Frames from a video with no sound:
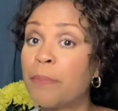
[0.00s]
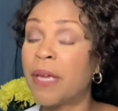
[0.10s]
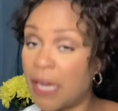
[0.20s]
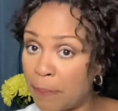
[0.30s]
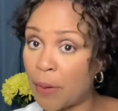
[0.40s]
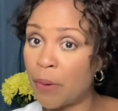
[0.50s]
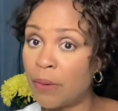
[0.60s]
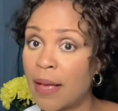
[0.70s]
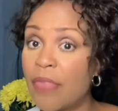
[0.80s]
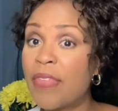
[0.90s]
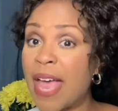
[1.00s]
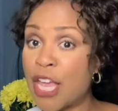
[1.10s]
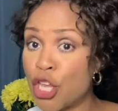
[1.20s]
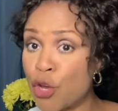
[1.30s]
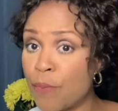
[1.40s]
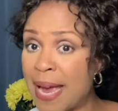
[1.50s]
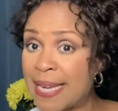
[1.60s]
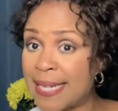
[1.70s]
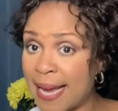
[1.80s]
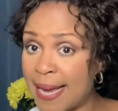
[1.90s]
people that you may
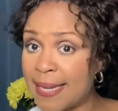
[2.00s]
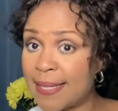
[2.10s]
date